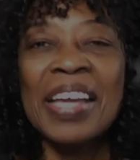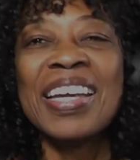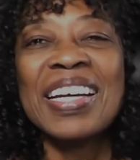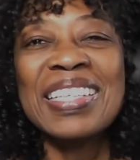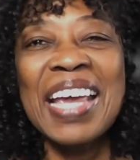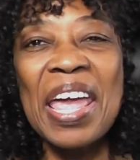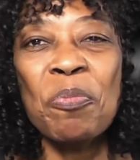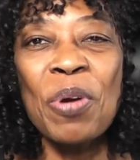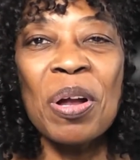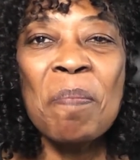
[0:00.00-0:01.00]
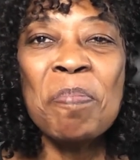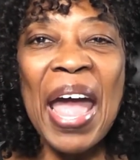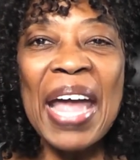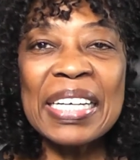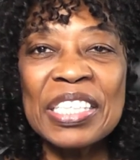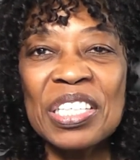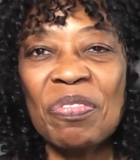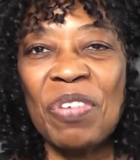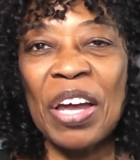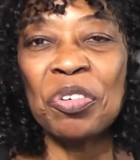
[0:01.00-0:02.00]
Good day and welcome back to
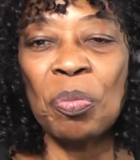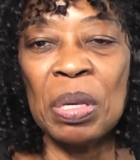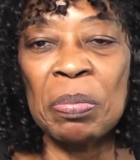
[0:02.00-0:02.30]
the Valder